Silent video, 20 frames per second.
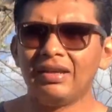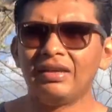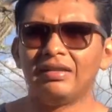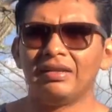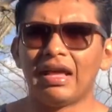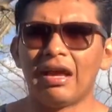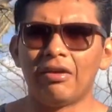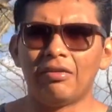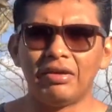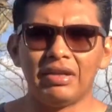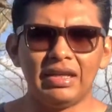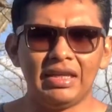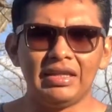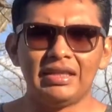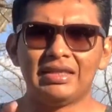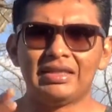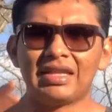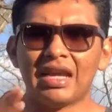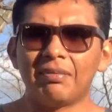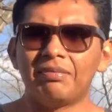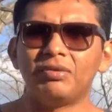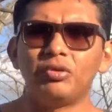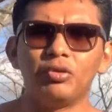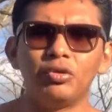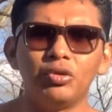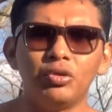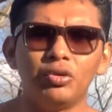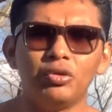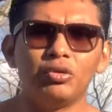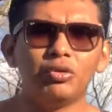Now it's up to
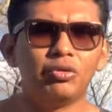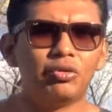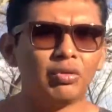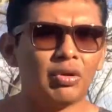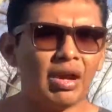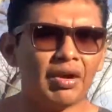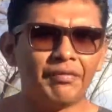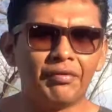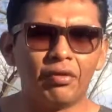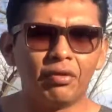you to have